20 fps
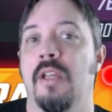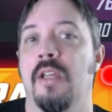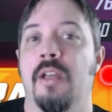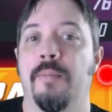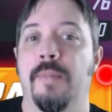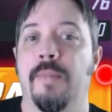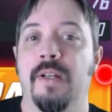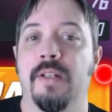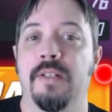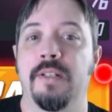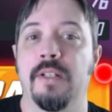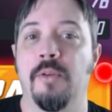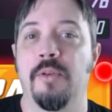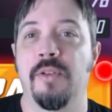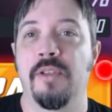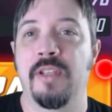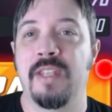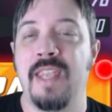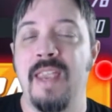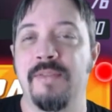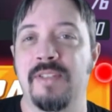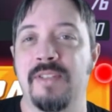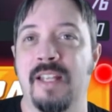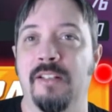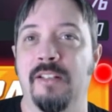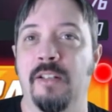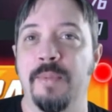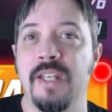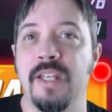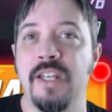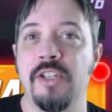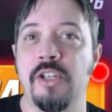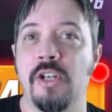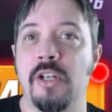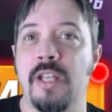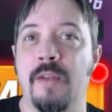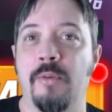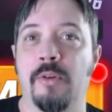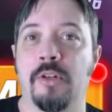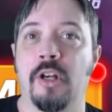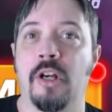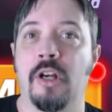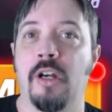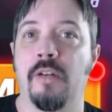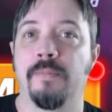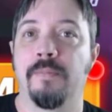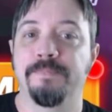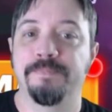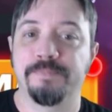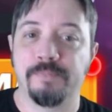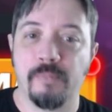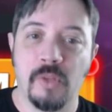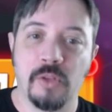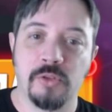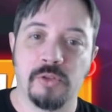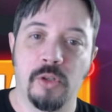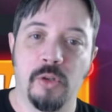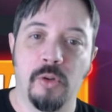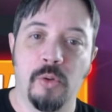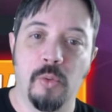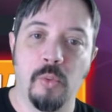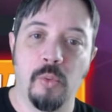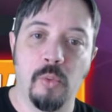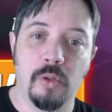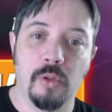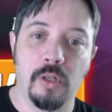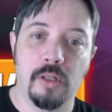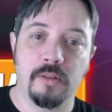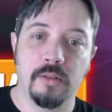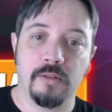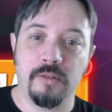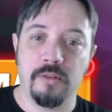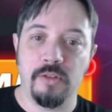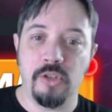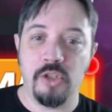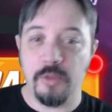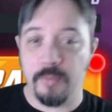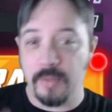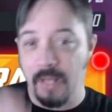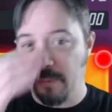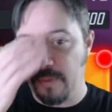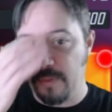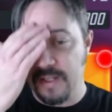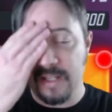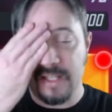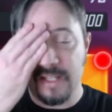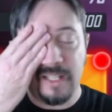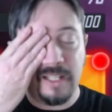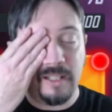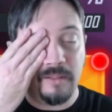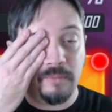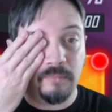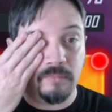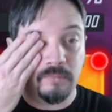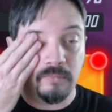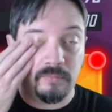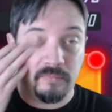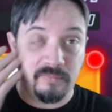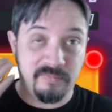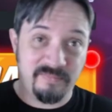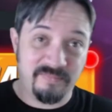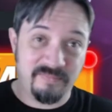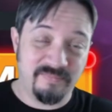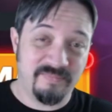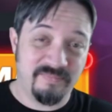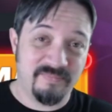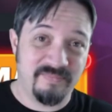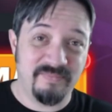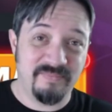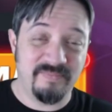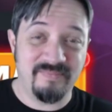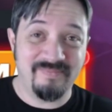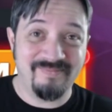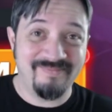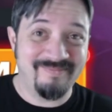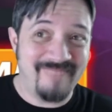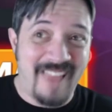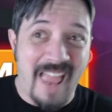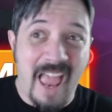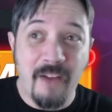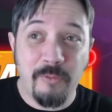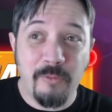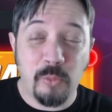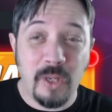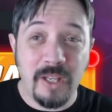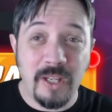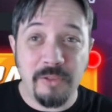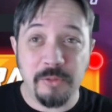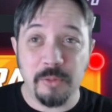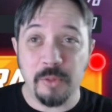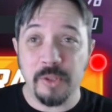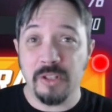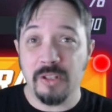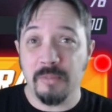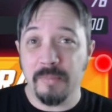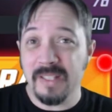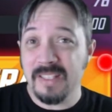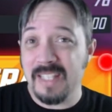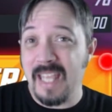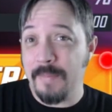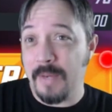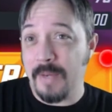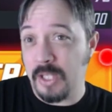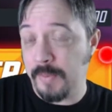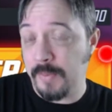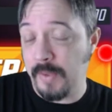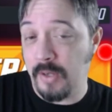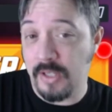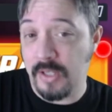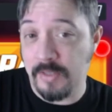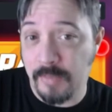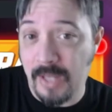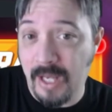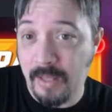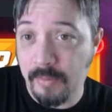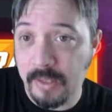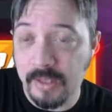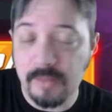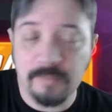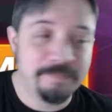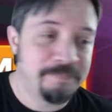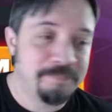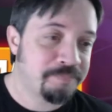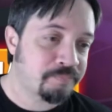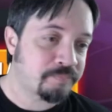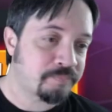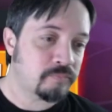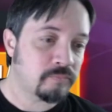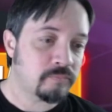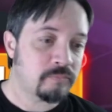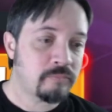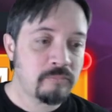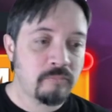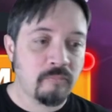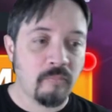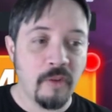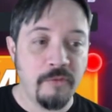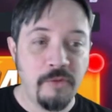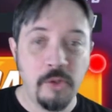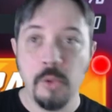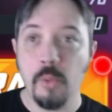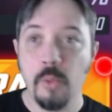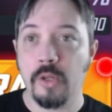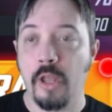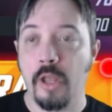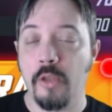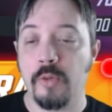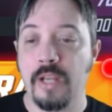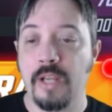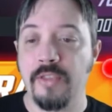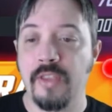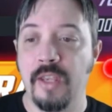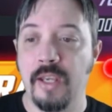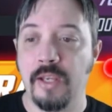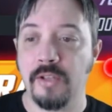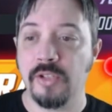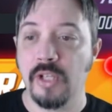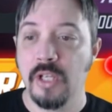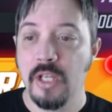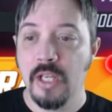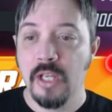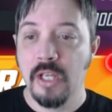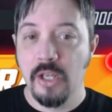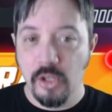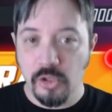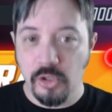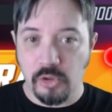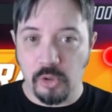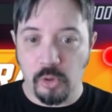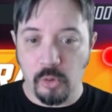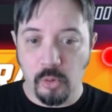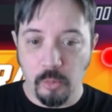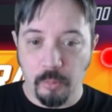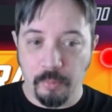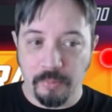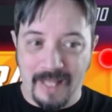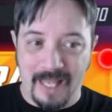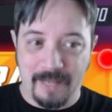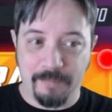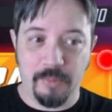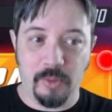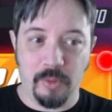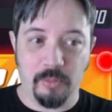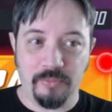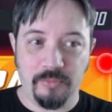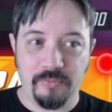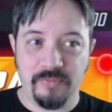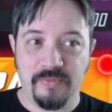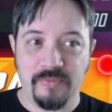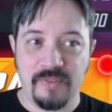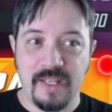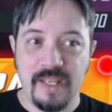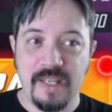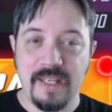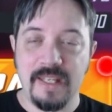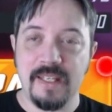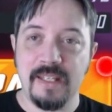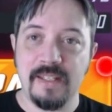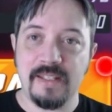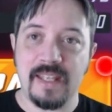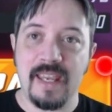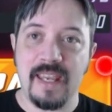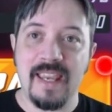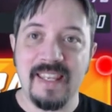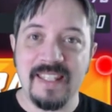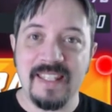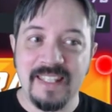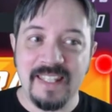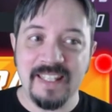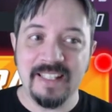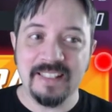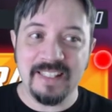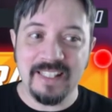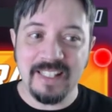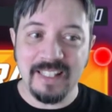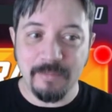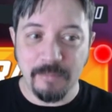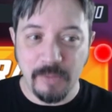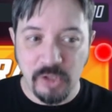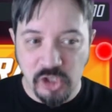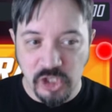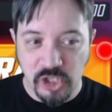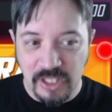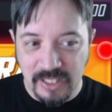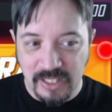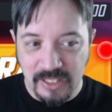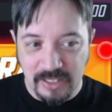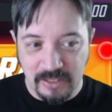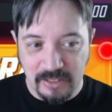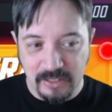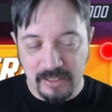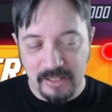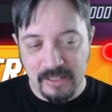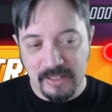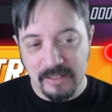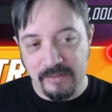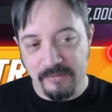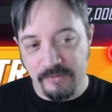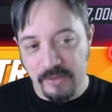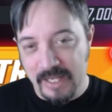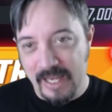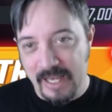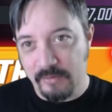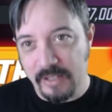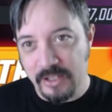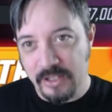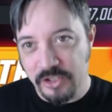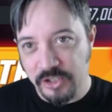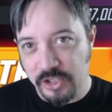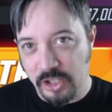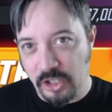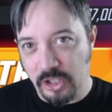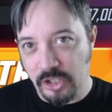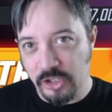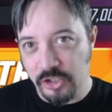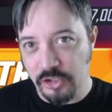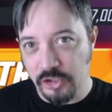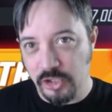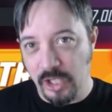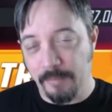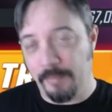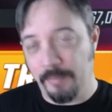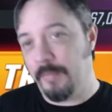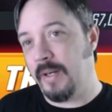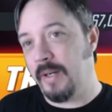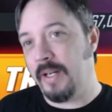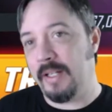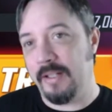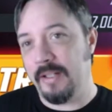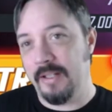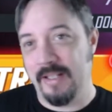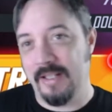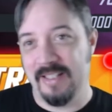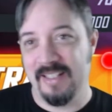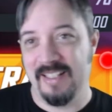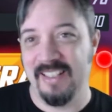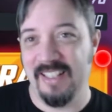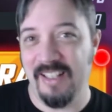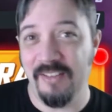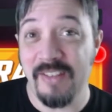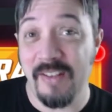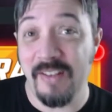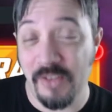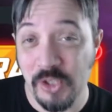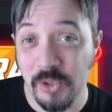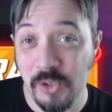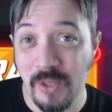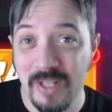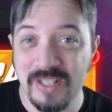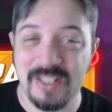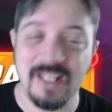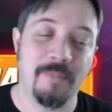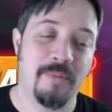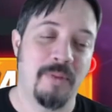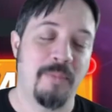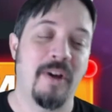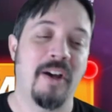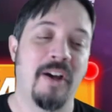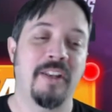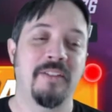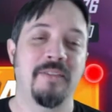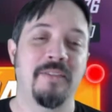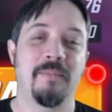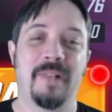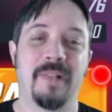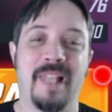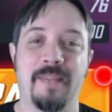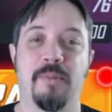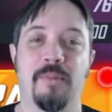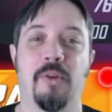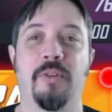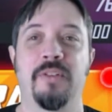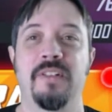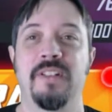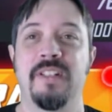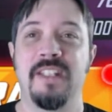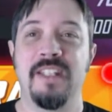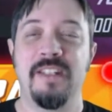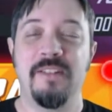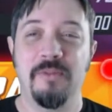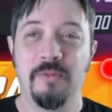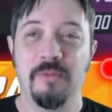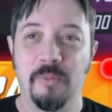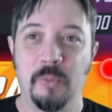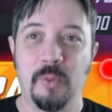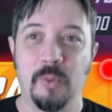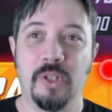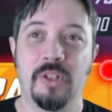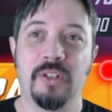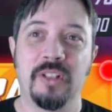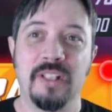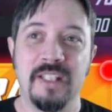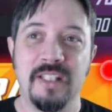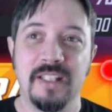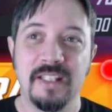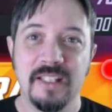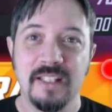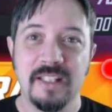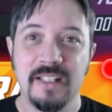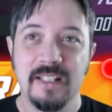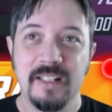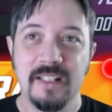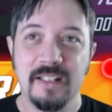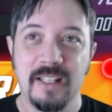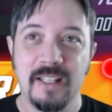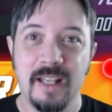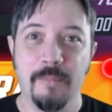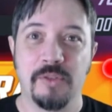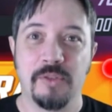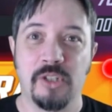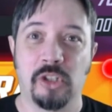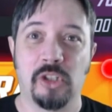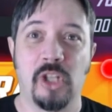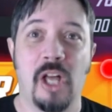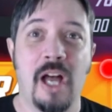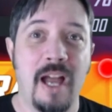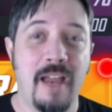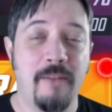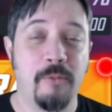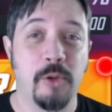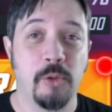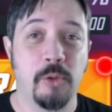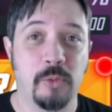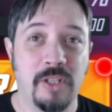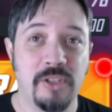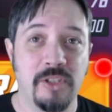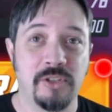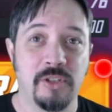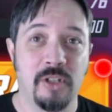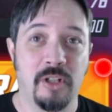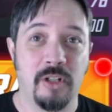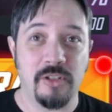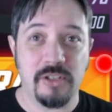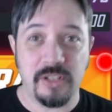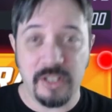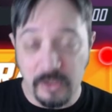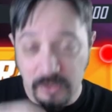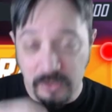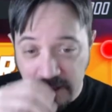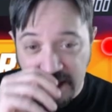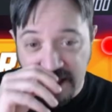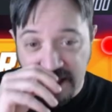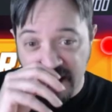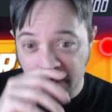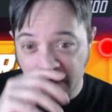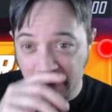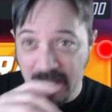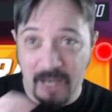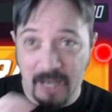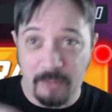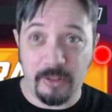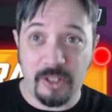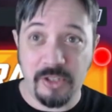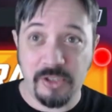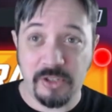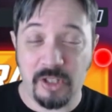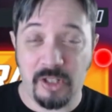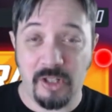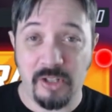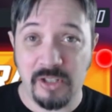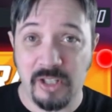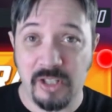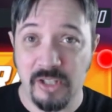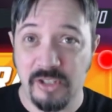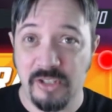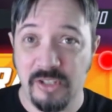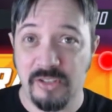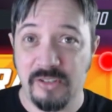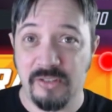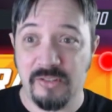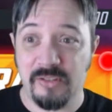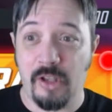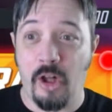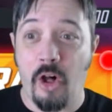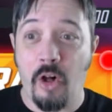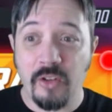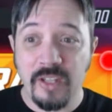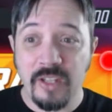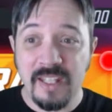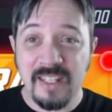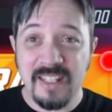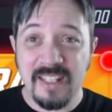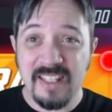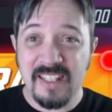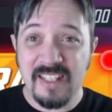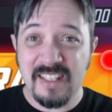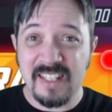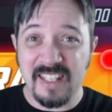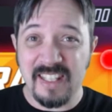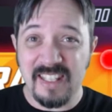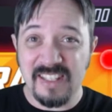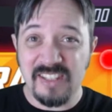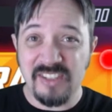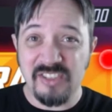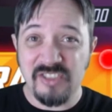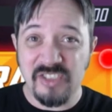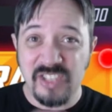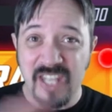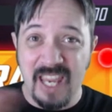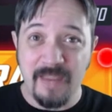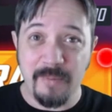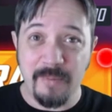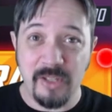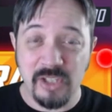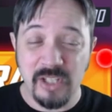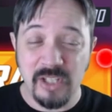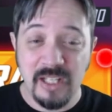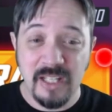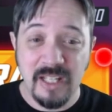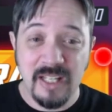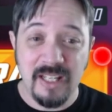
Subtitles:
But, you know, the game's gotten a little bit easier in that regard, so you should probably get him halfway through your mid-game experience, probably, if you're doing all the right things. So, Black Bolt, he is a killing machine. If you got red stars, dump him on, if you have the choice, dump him on Black Bolt. He really comes alive with red stars. You need him at high red stars, because all he is damage.